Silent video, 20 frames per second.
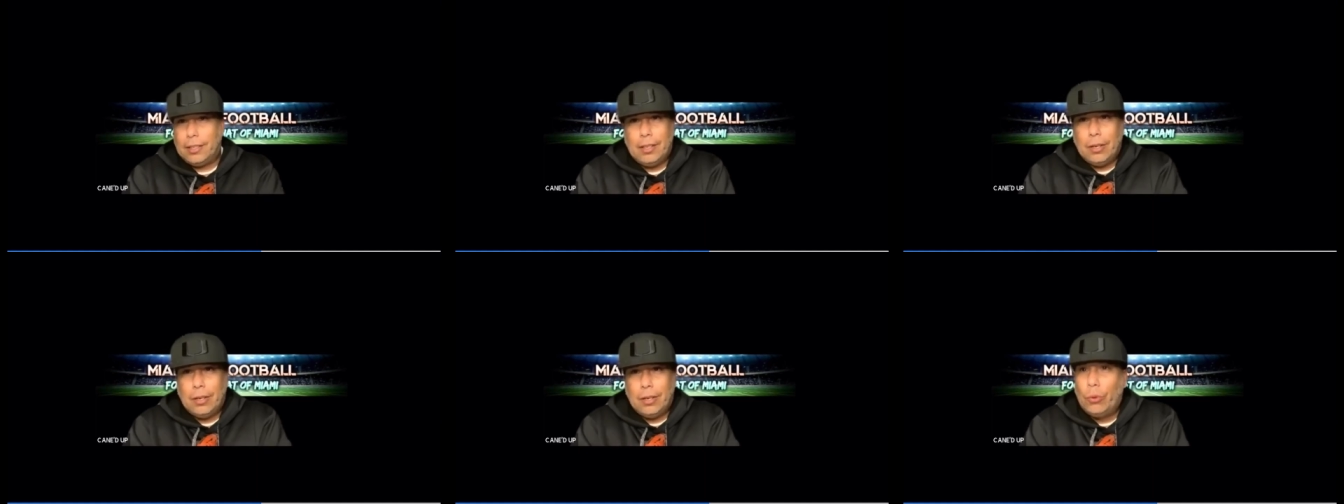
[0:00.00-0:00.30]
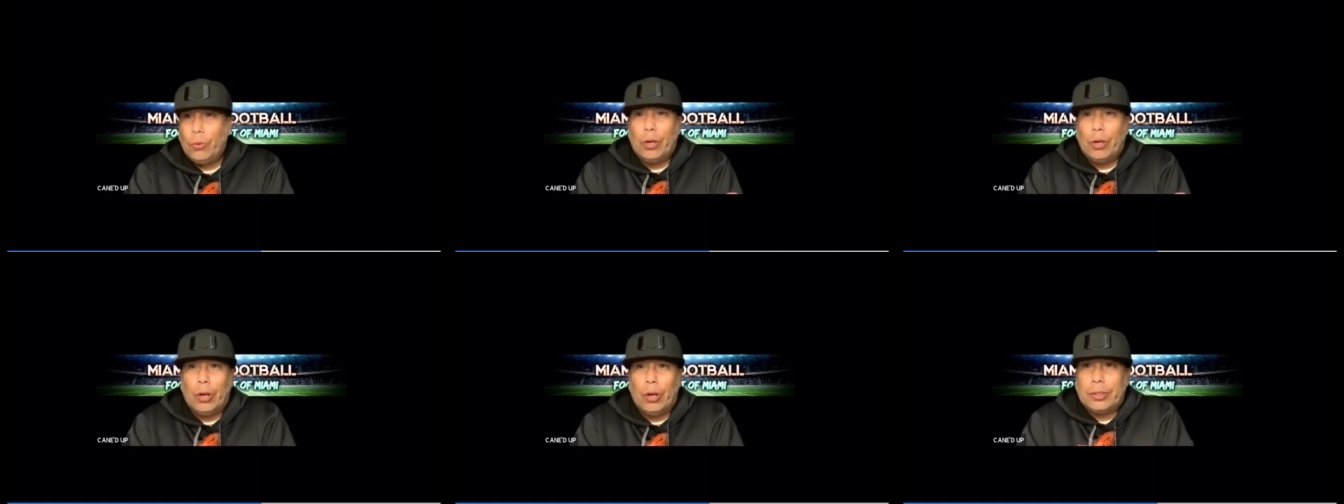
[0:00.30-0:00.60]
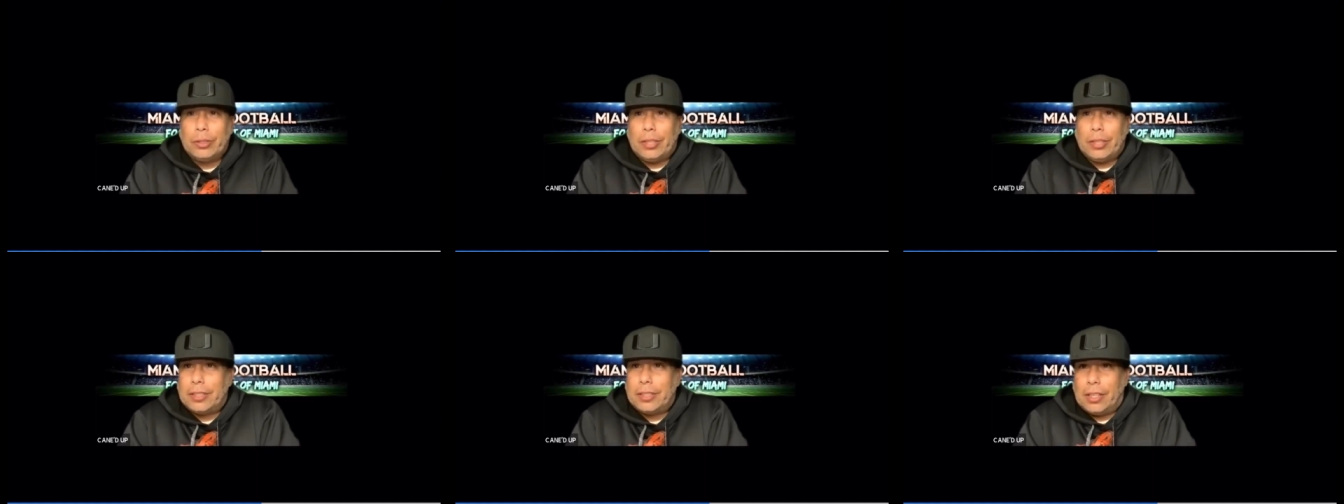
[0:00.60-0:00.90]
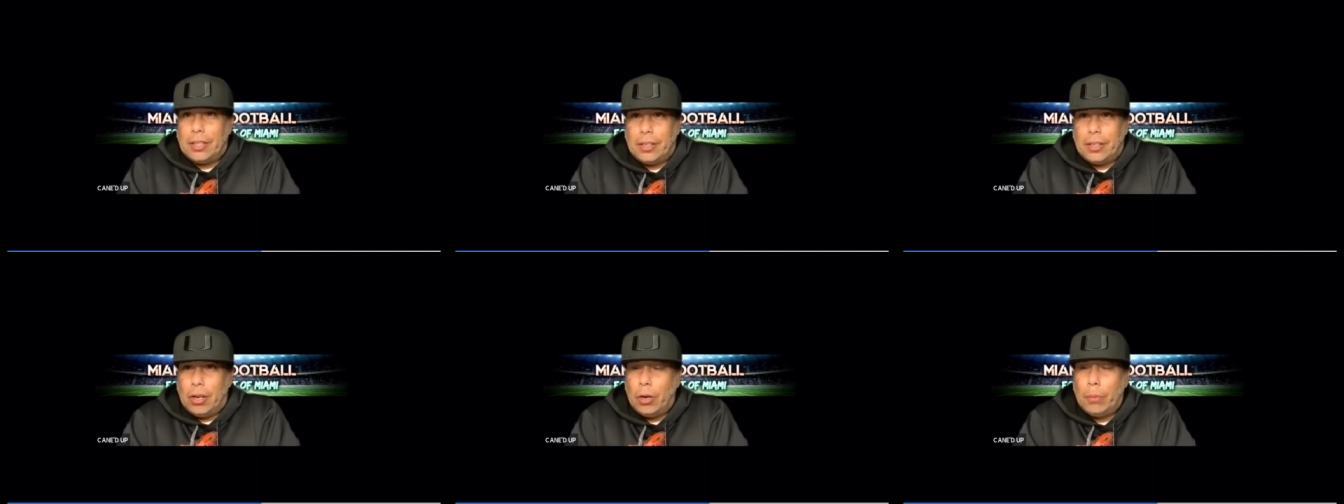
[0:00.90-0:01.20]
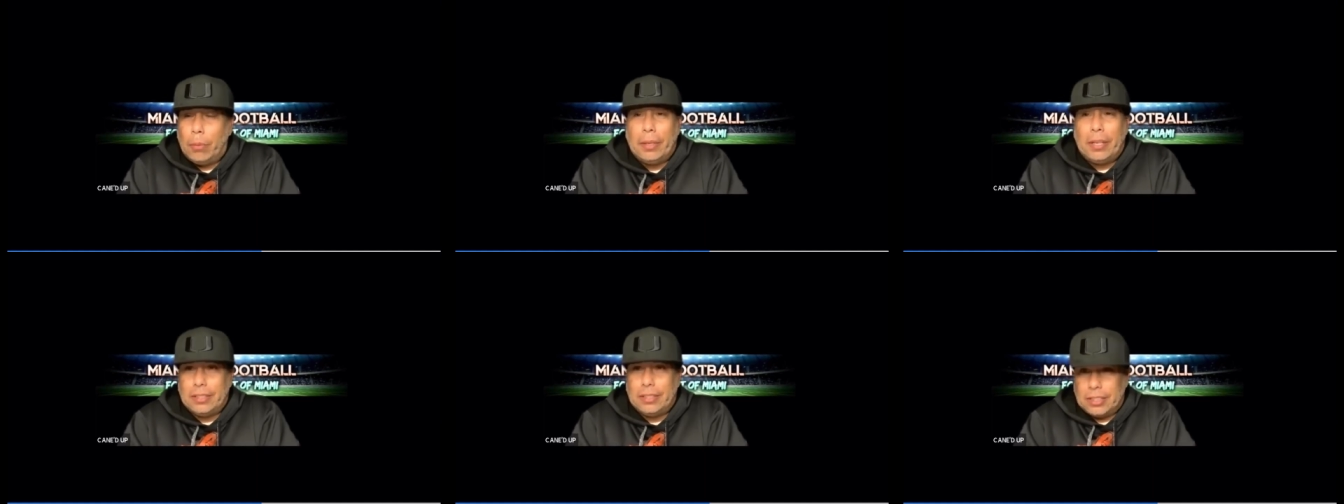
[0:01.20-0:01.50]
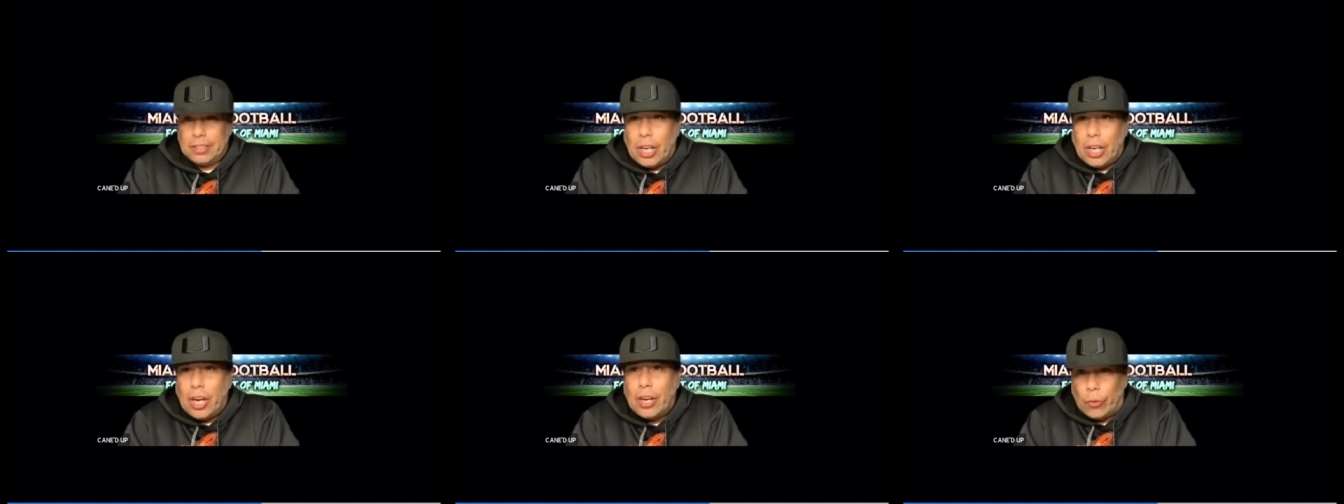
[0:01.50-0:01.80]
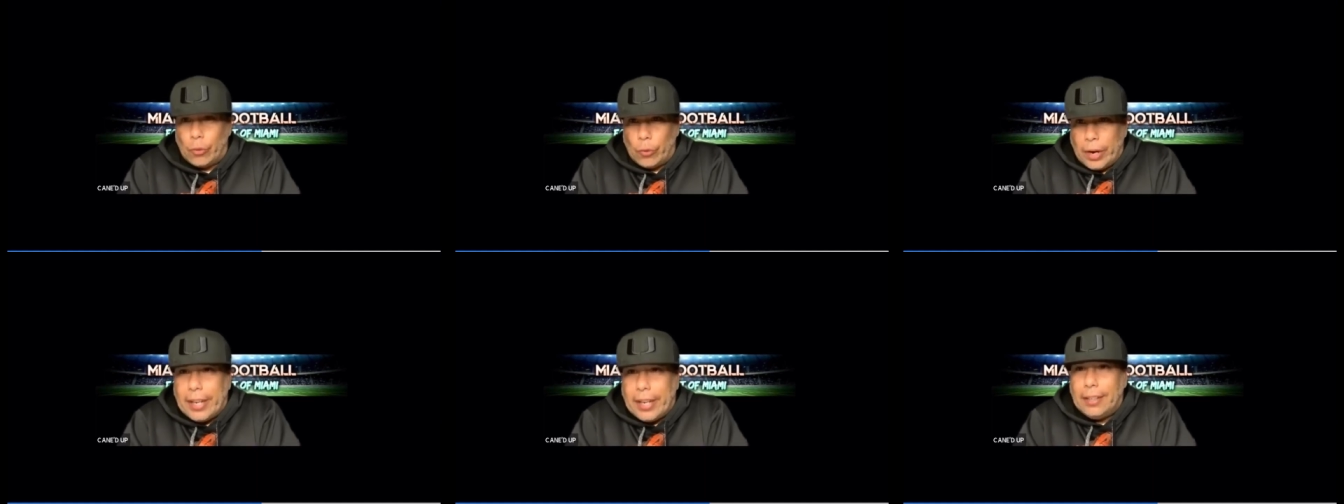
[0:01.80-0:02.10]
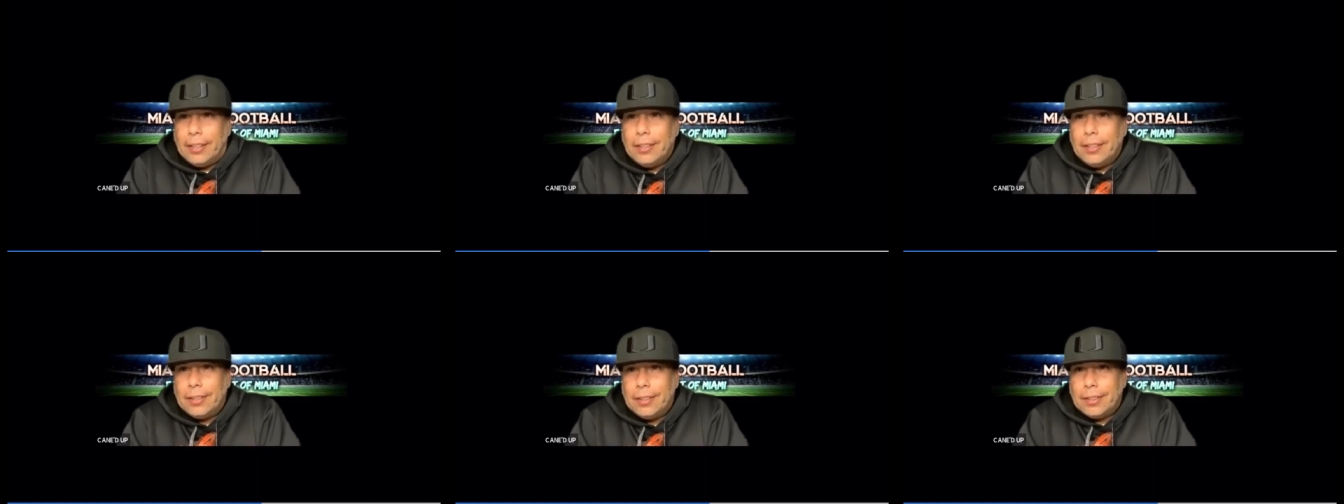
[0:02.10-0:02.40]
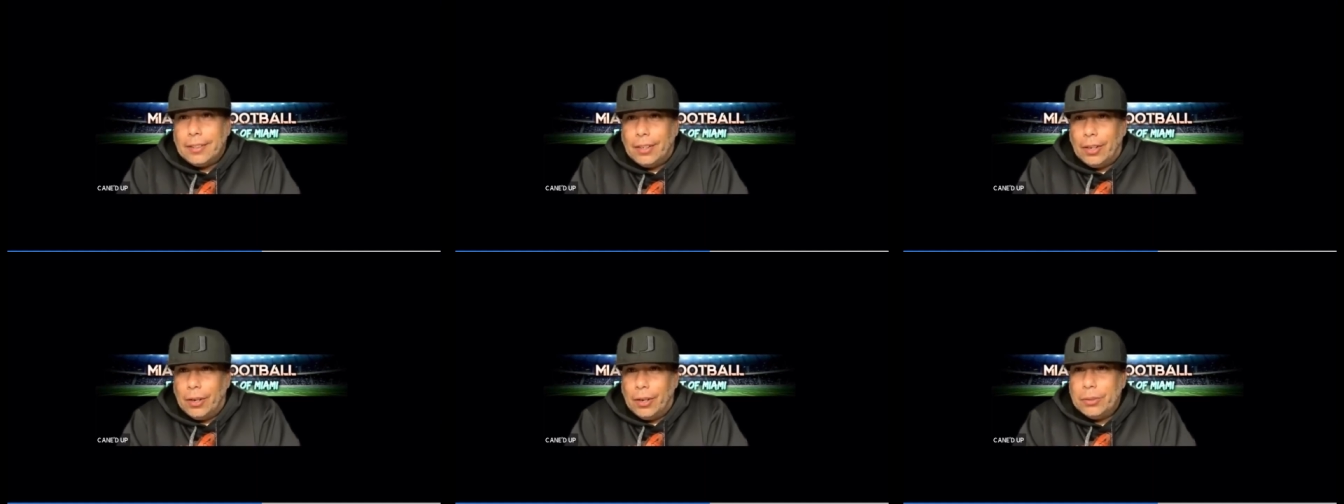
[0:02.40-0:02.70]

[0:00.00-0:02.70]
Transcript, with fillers: Who knows how it's going to go because it's going to rain, you know?